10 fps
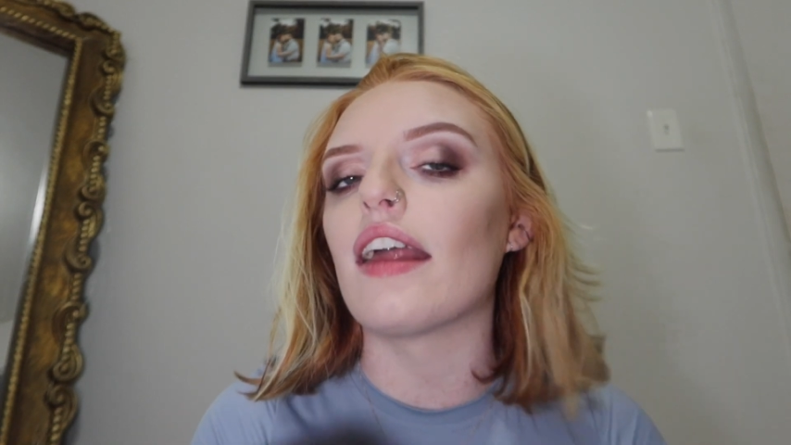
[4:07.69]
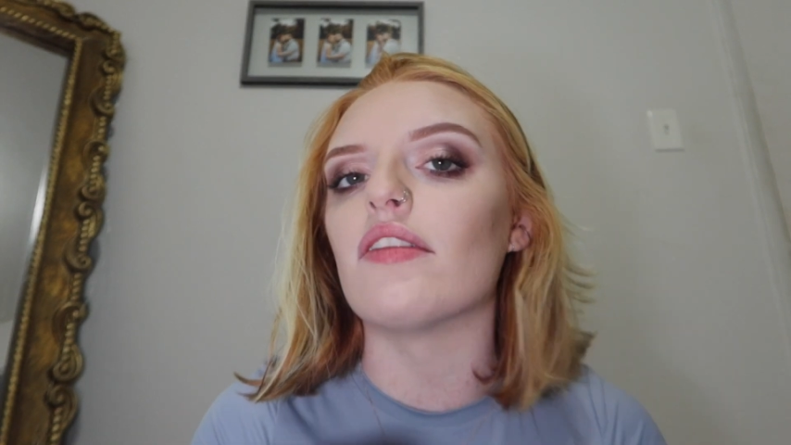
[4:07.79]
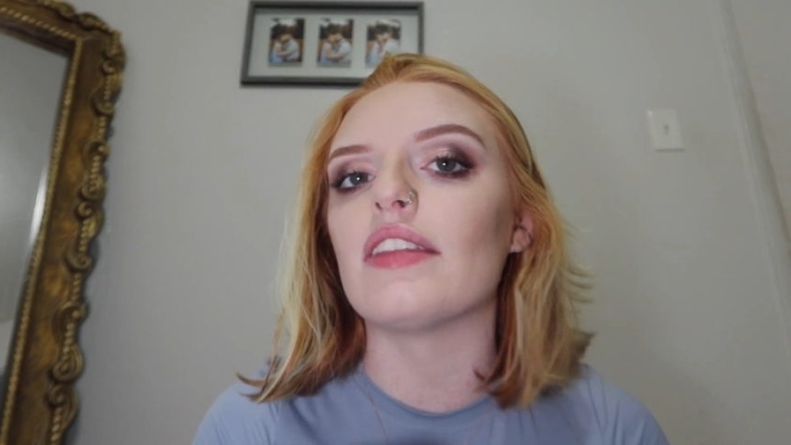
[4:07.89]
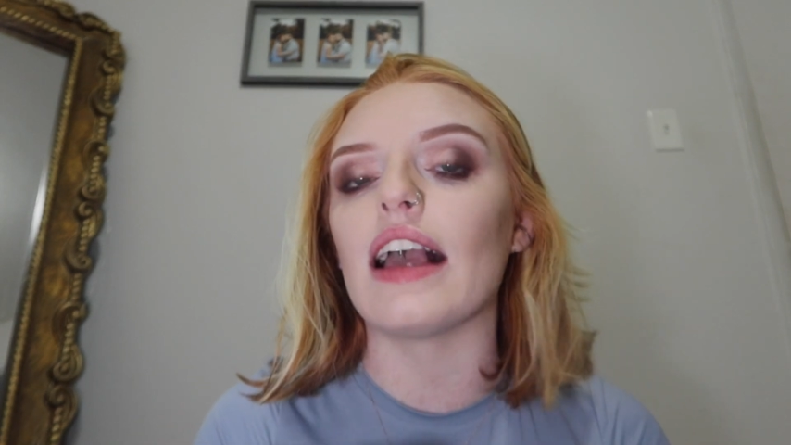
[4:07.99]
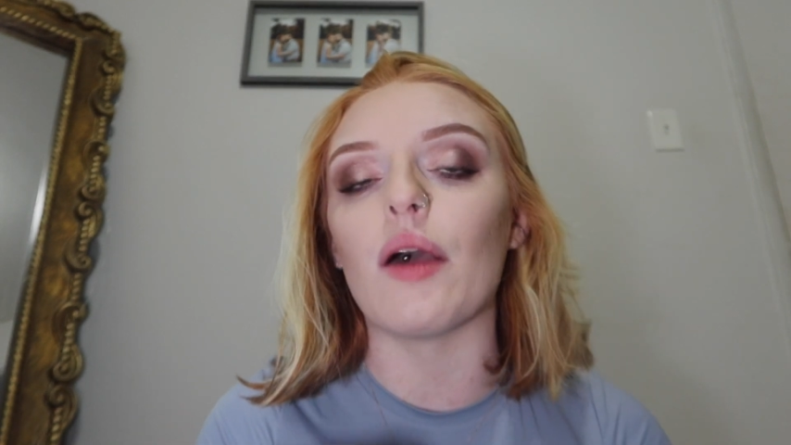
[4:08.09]
I
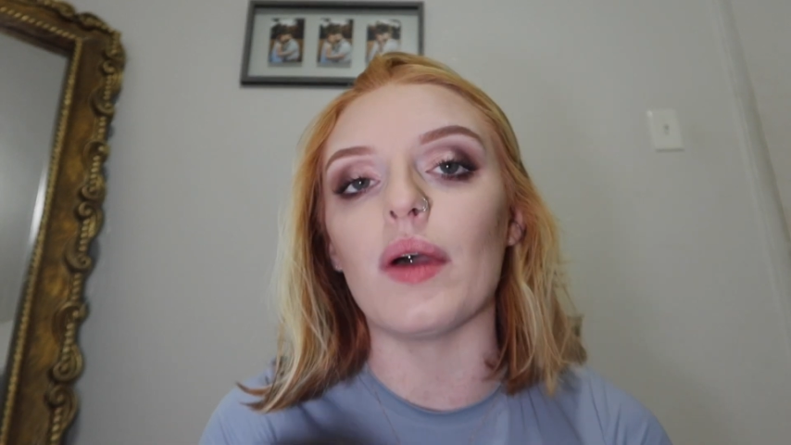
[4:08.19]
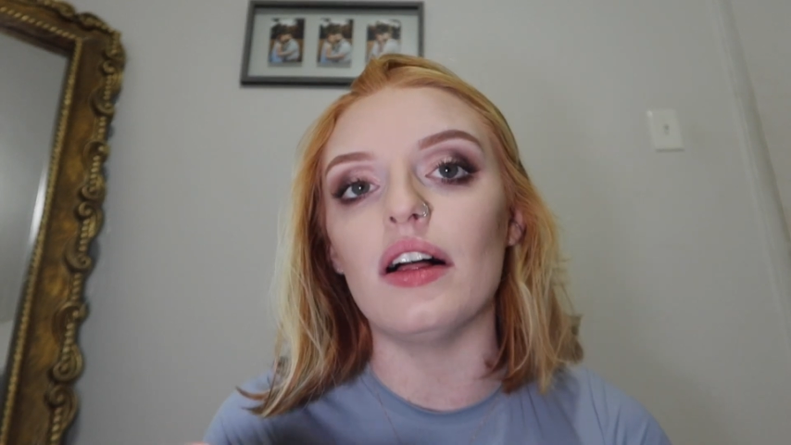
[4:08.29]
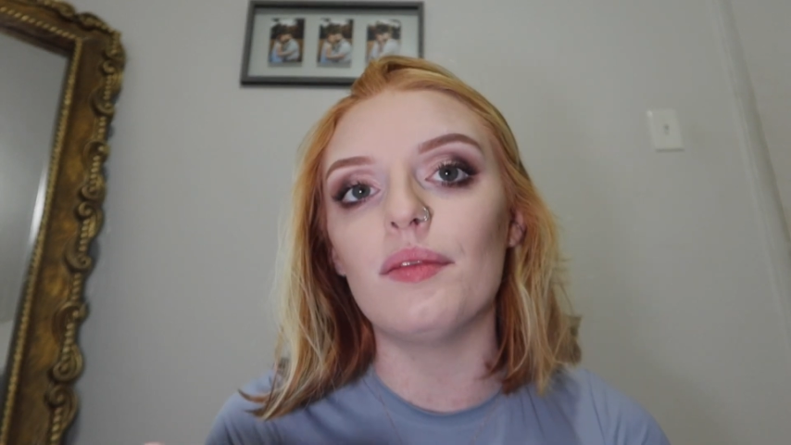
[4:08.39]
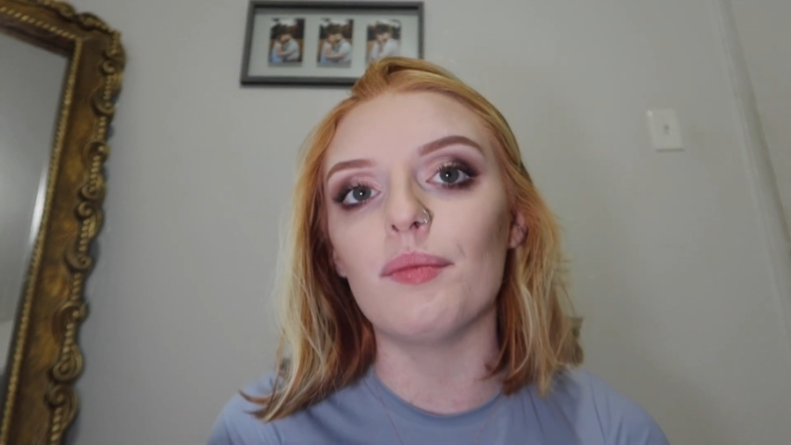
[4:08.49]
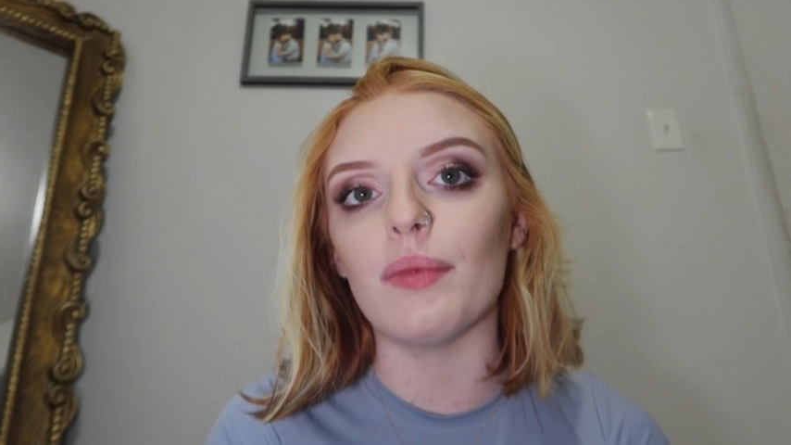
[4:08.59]
don't think I
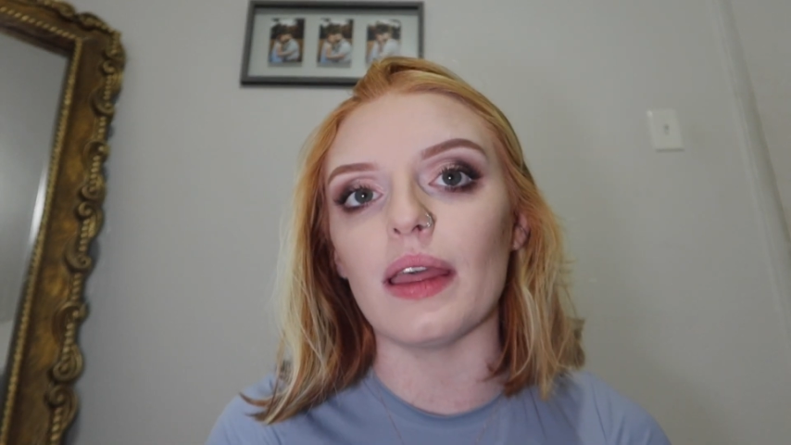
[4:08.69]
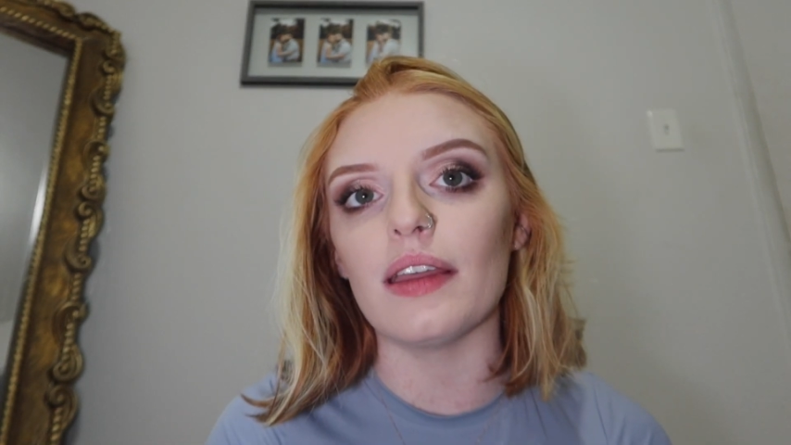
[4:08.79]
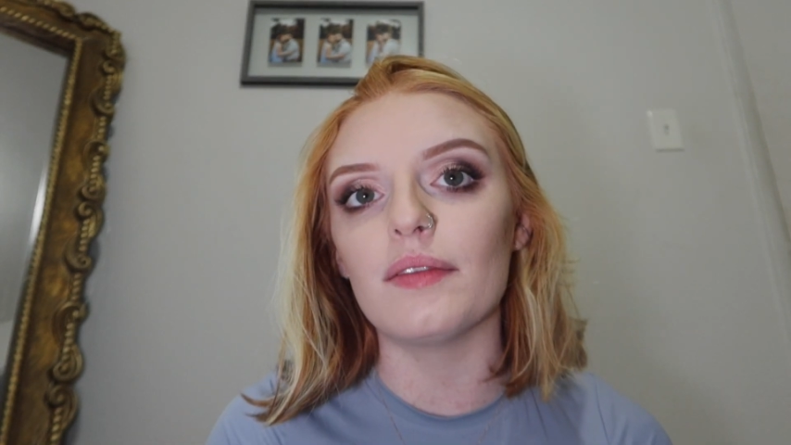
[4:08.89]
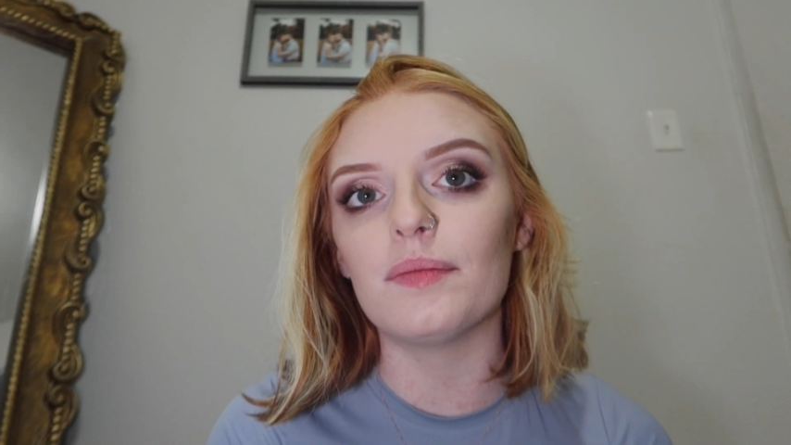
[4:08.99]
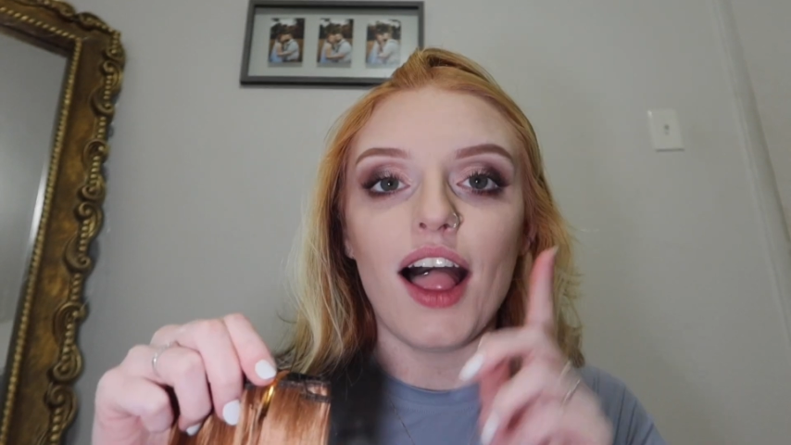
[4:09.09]
will but